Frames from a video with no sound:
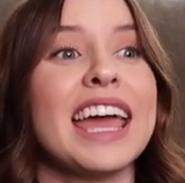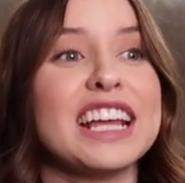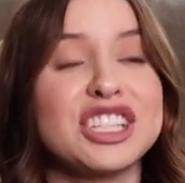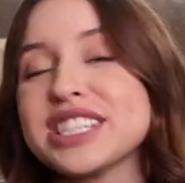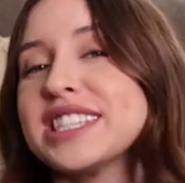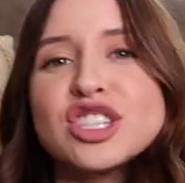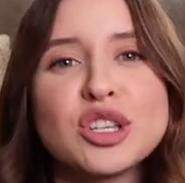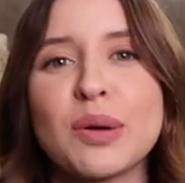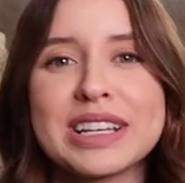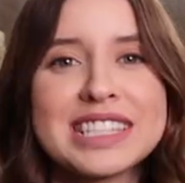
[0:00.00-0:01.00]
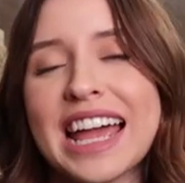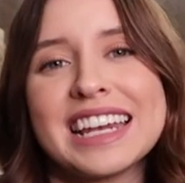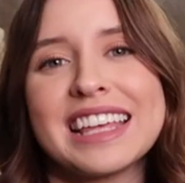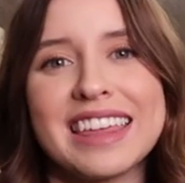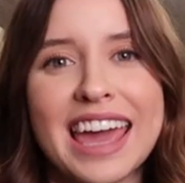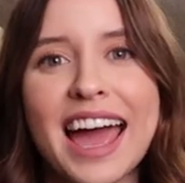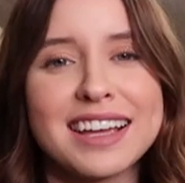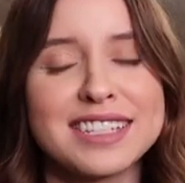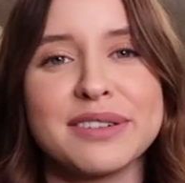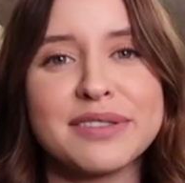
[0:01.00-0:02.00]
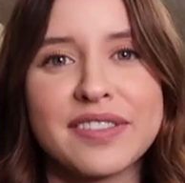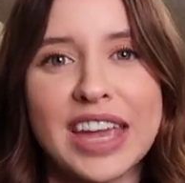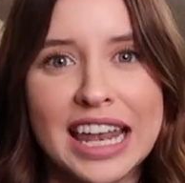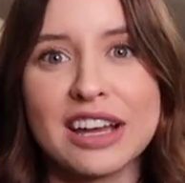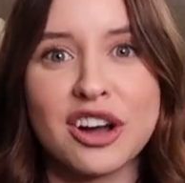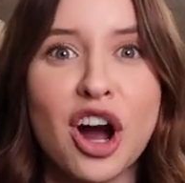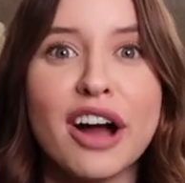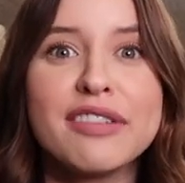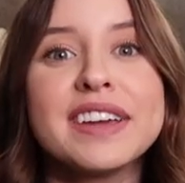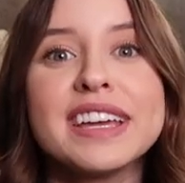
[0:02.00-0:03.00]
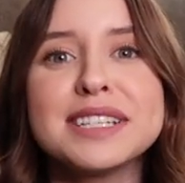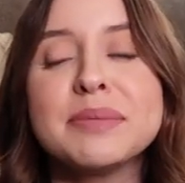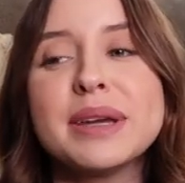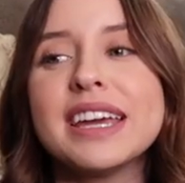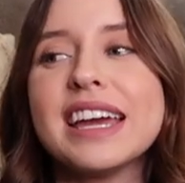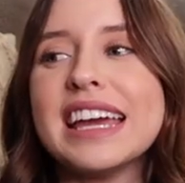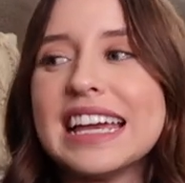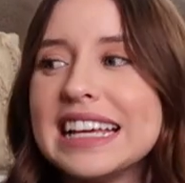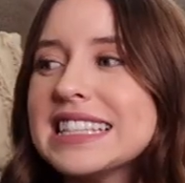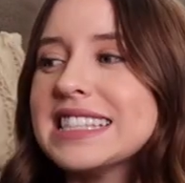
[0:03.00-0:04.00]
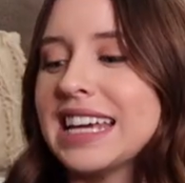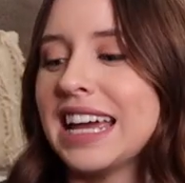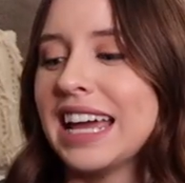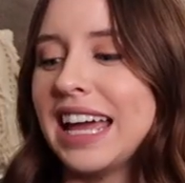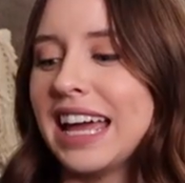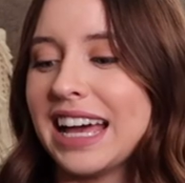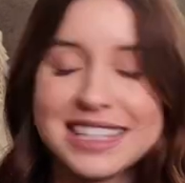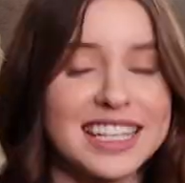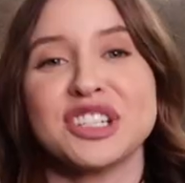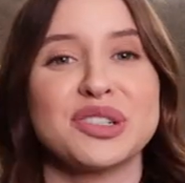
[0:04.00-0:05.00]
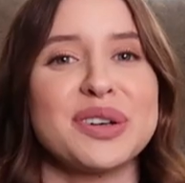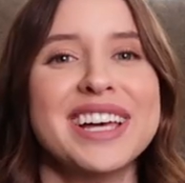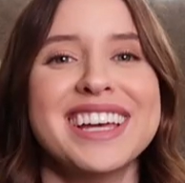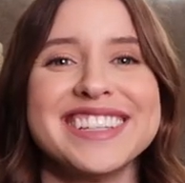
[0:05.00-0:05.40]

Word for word: It just is so exciting. The act of getting a coffee to me is essential.